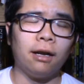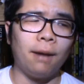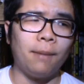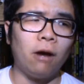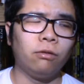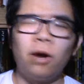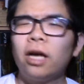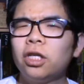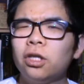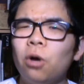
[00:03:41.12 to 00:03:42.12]
amount. No,
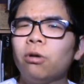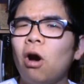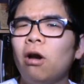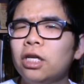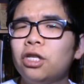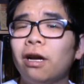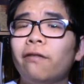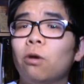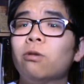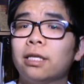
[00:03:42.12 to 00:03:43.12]
actually, no. Colony should
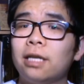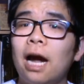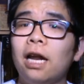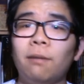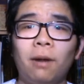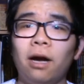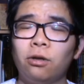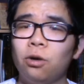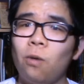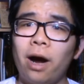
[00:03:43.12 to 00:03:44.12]
have a whole society, but I
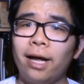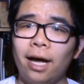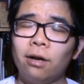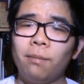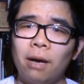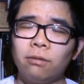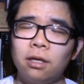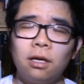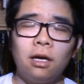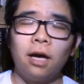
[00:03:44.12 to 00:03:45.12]
don't know why they had an
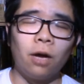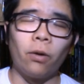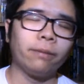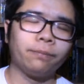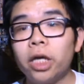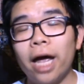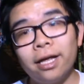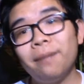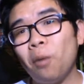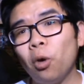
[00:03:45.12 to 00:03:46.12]
amount. Anyway, and
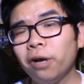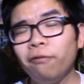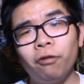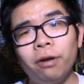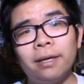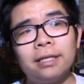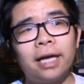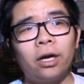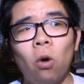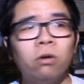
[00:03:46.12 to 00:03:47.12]
then Morgan Freeman's,
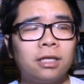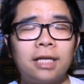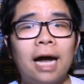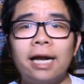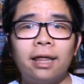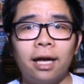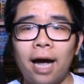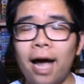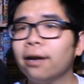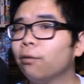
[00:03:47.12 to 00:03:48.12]
like, whole society thing
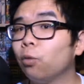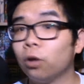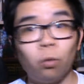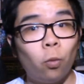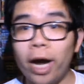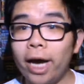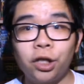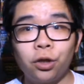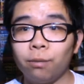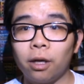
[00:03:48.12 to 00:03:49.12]
had way
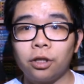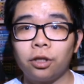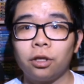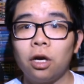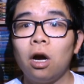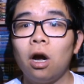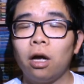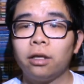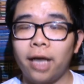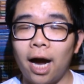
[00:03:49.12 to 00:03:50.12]
too much
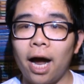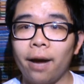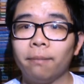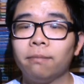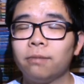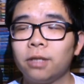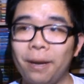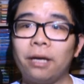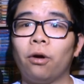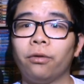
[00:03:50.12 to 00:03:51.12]
time
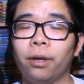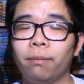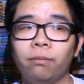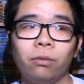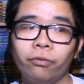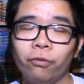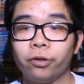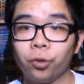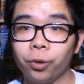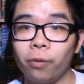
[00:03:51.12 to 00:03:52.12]
spent on them for
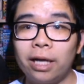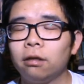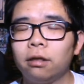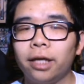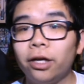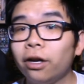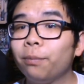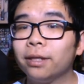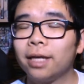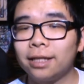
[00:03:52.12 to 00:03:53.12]
story-wise. They could have
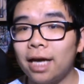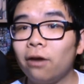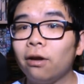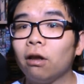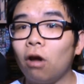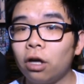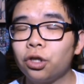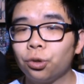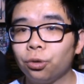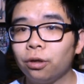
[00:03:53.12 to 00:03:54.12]
been cut down a lot
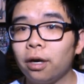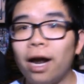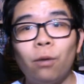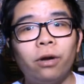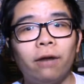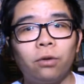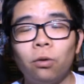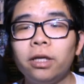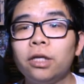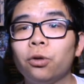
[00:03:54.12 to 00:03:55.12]
shorter, and I would have
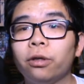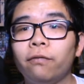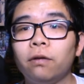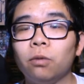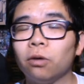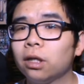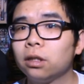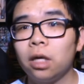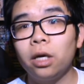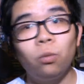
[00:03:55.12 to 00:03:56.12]
totally enjoyed the film more,
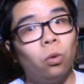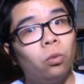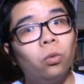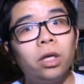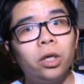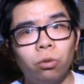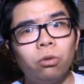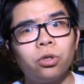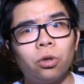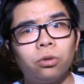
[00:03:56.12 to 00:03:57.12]
because they weren't really
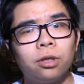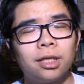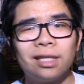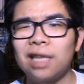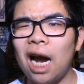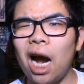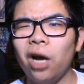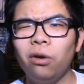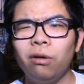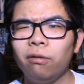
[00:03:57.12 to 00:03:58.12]
crucial to this
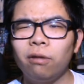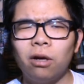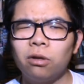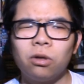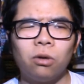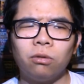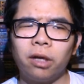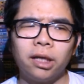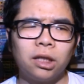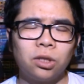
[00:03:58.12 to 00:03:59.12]
entire, I don't know,
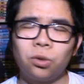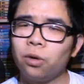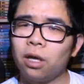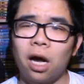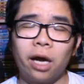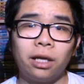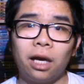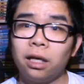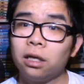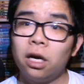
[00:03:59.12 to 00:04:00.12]
like, storyline.
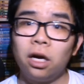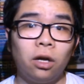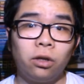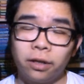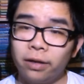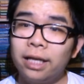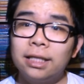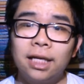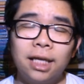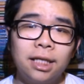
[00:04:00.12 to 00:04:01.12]
Like, the
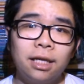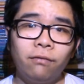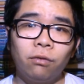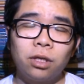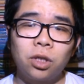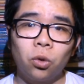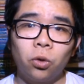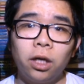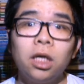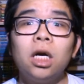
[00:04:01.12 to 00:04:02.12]
things that they did for this
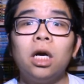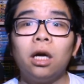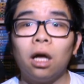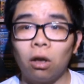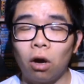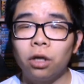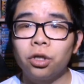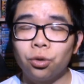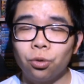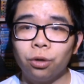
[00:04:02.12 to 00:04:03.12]
story, a lot
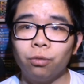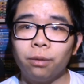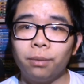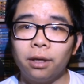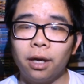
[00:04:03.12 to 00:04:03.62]
shorter would have been